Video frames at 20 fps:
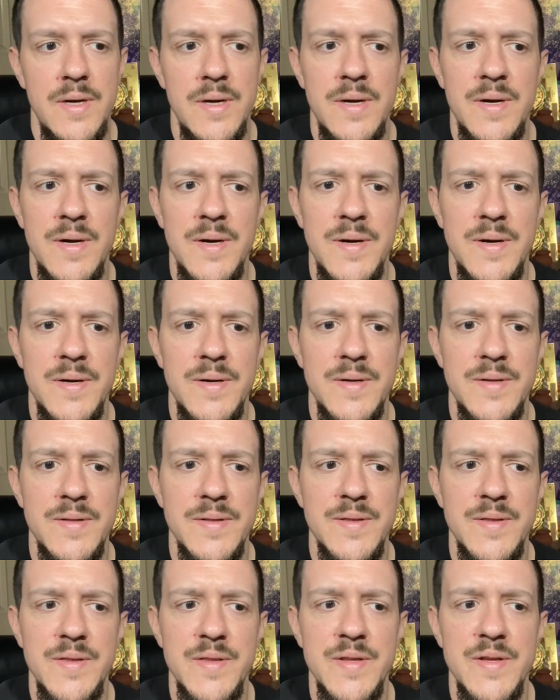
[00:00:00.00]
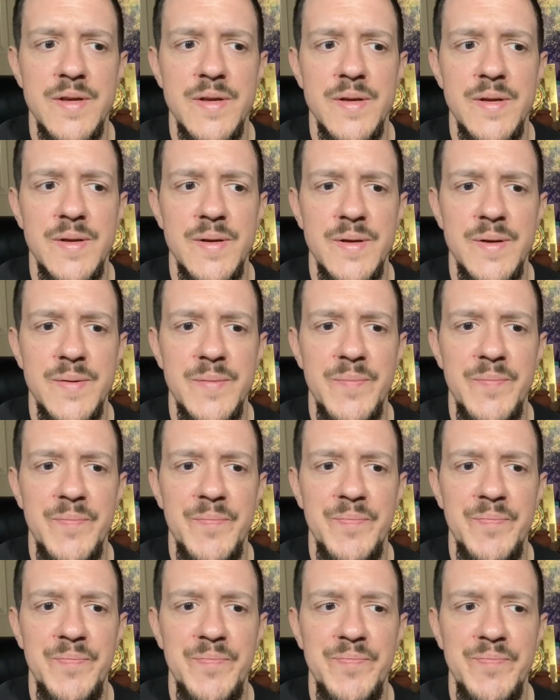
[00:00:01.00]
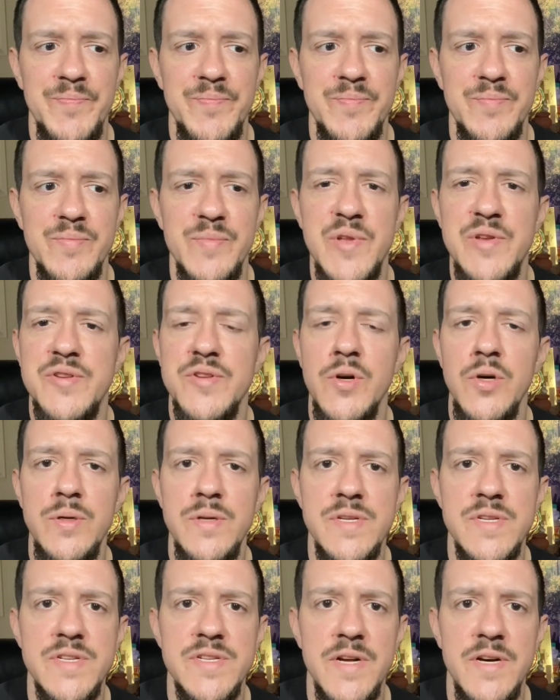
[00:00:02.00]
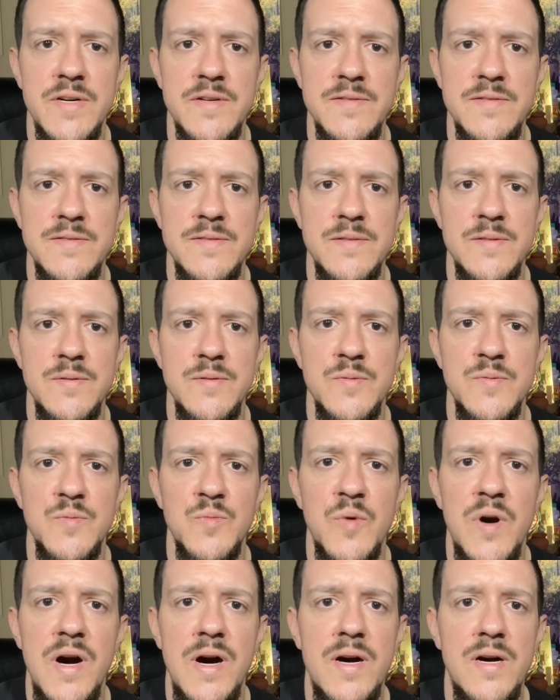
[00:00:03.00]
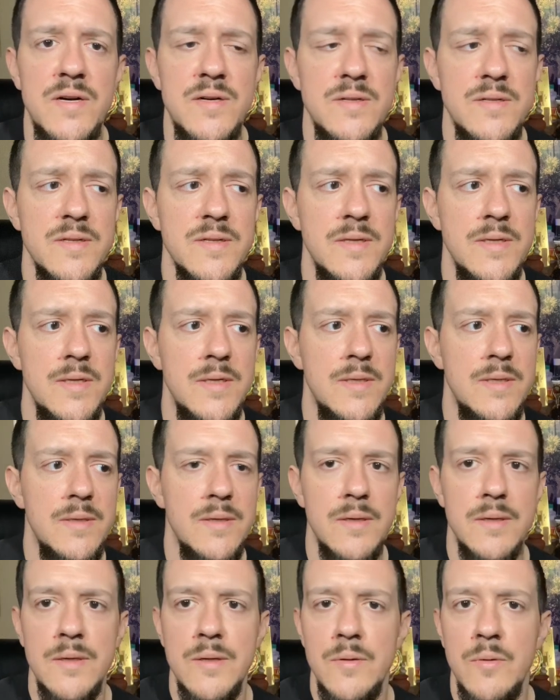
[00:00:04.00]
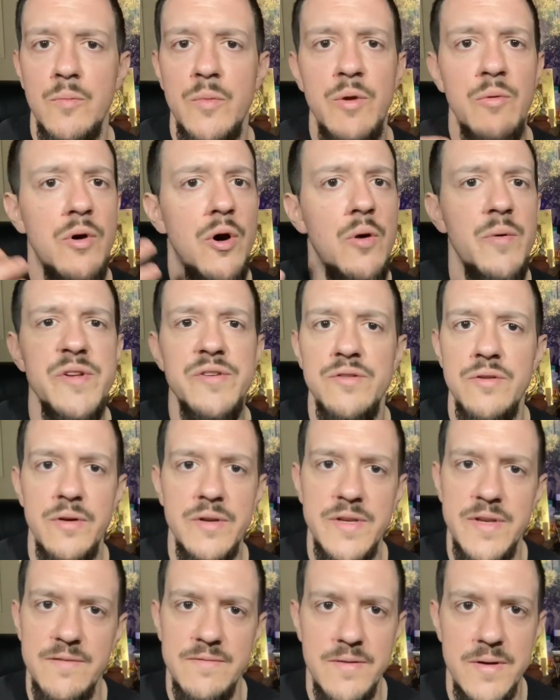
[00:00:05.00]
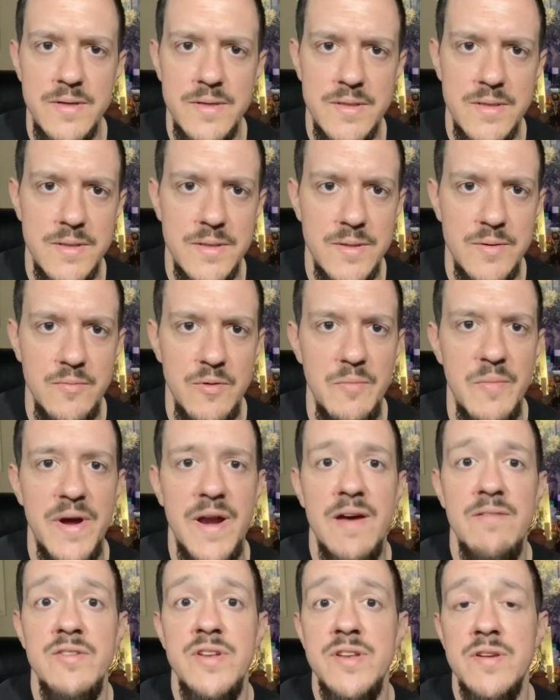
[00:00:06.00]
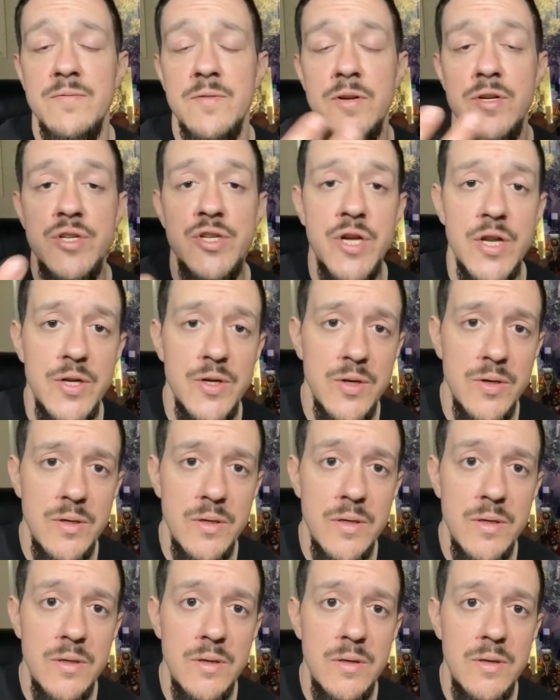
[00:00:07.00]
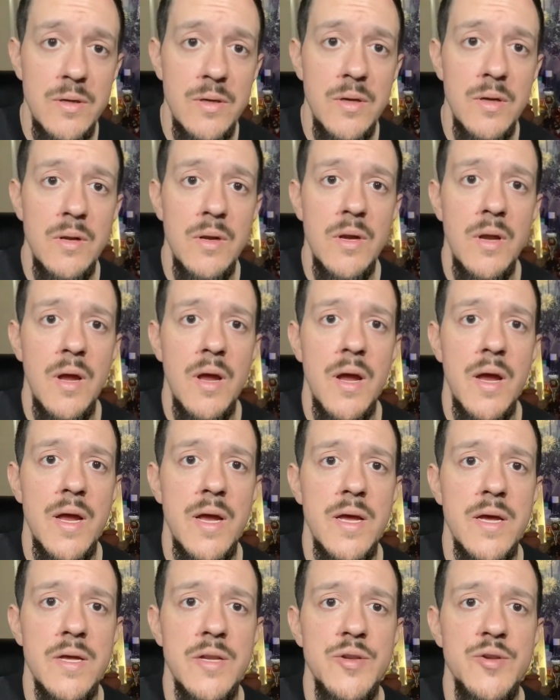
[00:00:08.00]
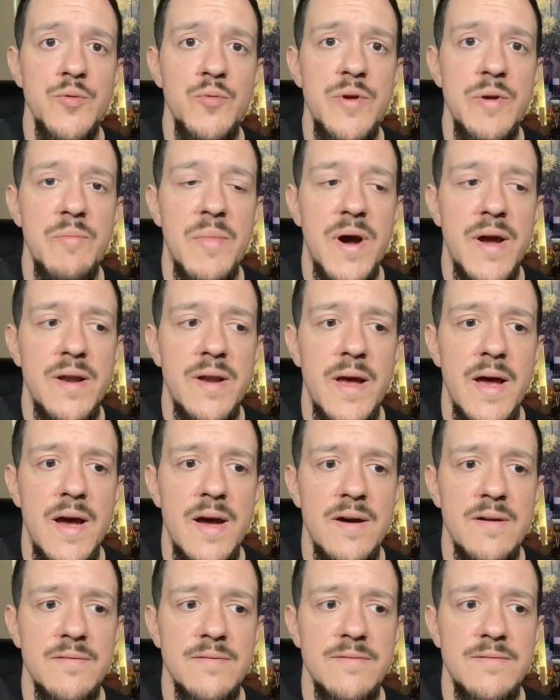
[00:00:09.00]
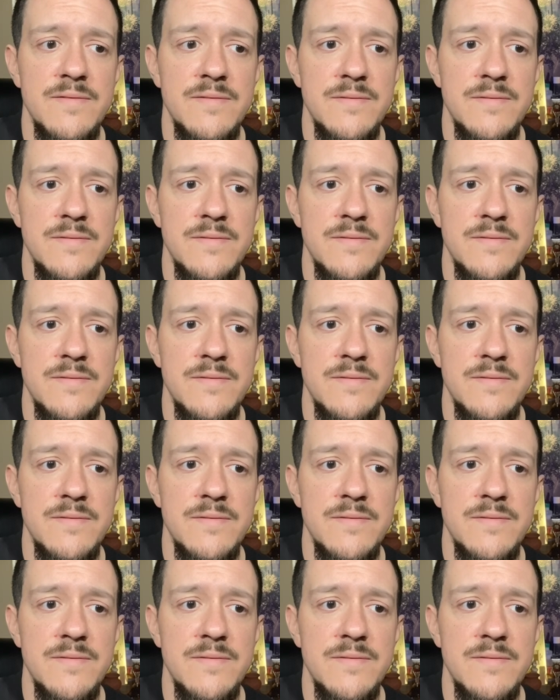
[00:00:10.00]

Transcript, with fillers: Uh, the the soul itself, while we will always look different, we might have a different gender, and we might have